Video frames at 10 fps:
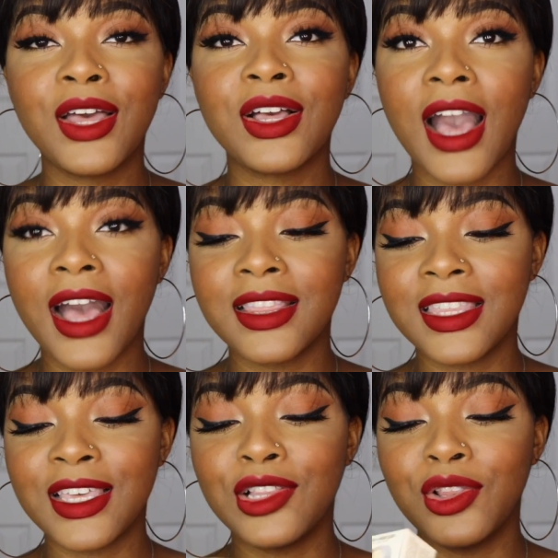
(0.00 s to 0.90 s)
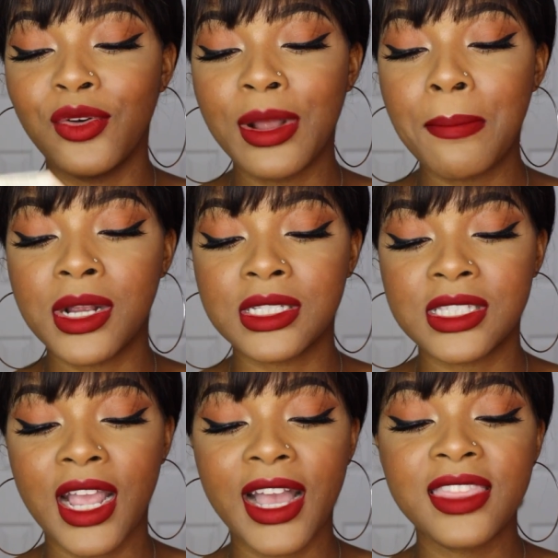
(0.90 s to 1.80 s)
got the Laura
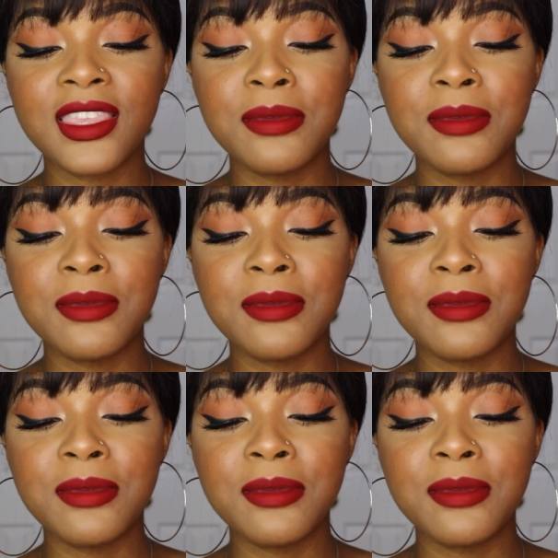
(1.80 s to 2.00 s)
Mercier. I got the